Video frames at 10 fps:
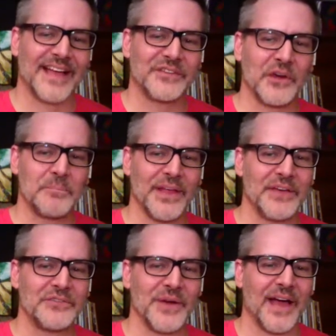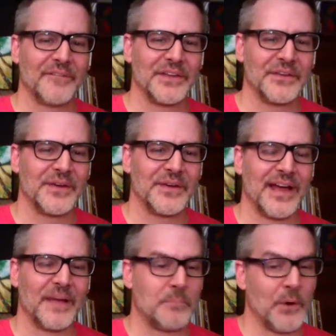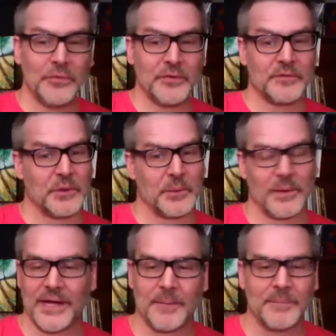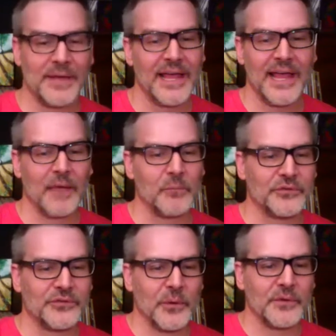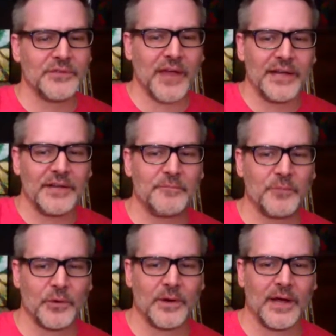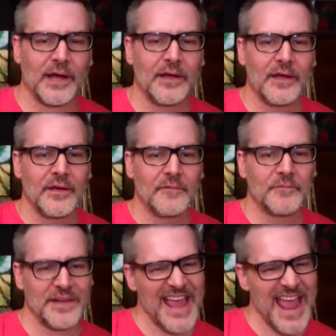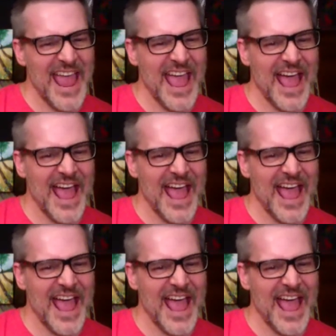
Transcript: it's our pleasure having you got both of you. Um, and we're so excited for. Uh, yeah.